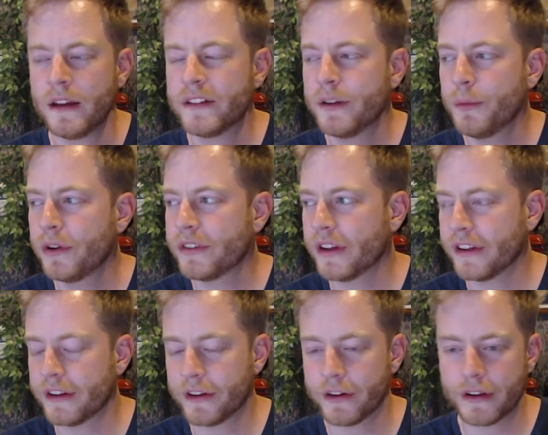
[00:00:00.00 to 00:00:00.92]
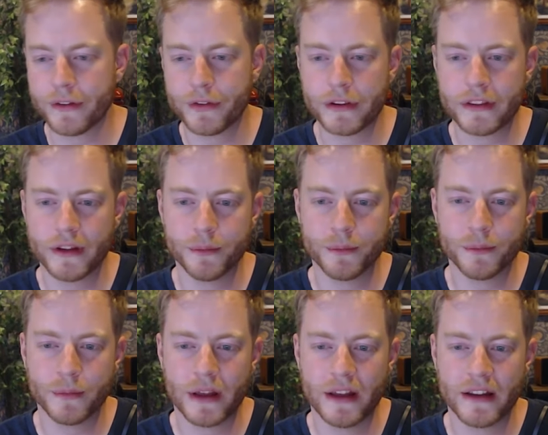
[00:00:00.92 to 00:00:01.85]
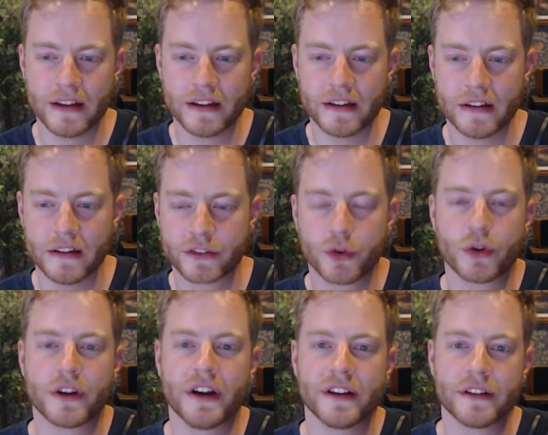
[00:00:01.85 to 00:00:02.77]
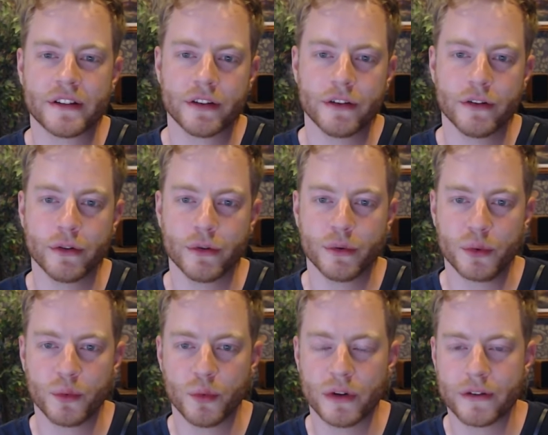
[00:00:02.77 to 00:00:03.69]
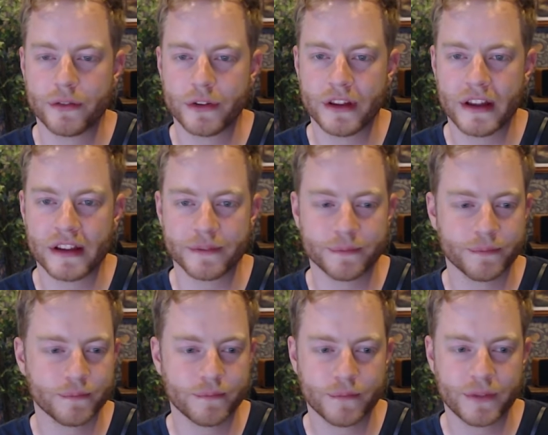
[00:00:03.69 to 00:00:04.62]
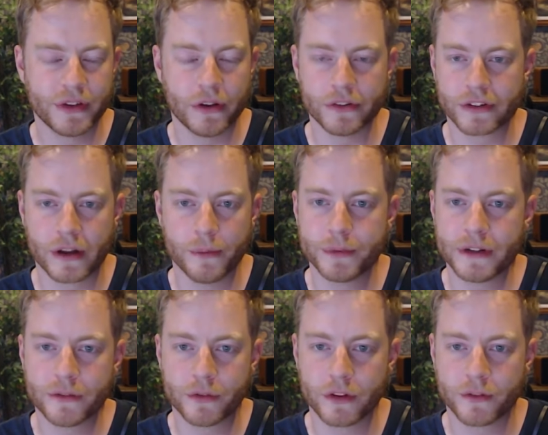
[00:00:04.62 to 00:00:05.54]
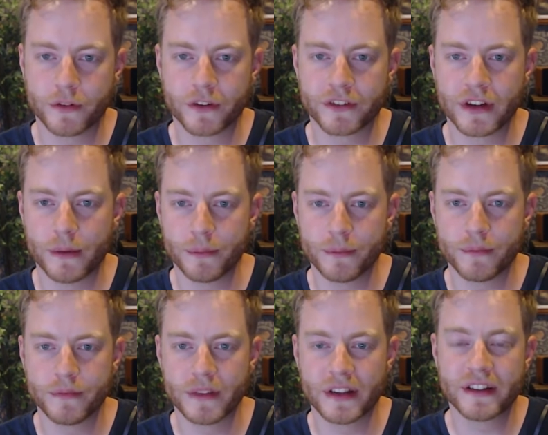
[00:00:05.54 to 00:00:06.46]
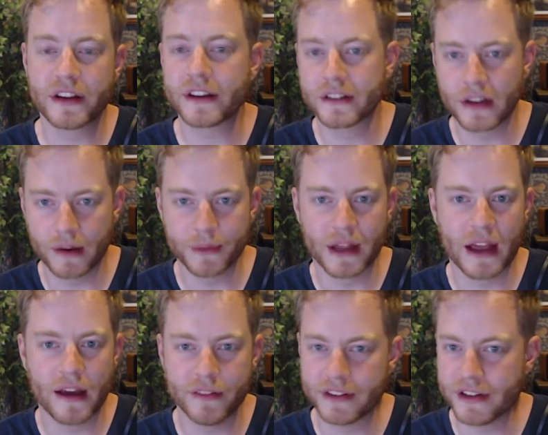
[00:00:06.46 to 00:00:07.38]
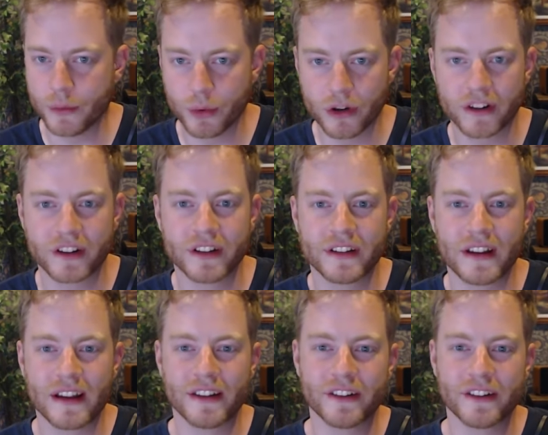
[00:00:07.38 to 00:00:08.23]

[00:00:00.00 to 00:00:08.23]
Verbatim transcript: In some ways, I think you're giving them a shortcut to whenever they sell their company for the first time. The second time they have a network, they